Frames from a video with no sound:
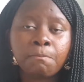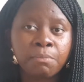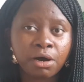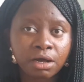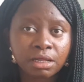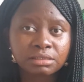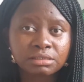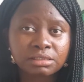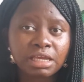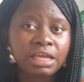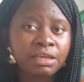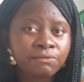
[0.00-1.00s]
but
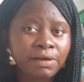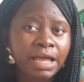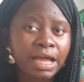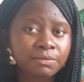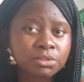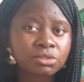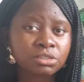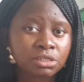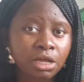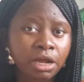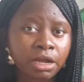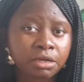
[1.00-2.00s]
if I have to
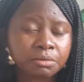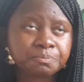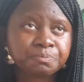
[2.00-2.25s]
start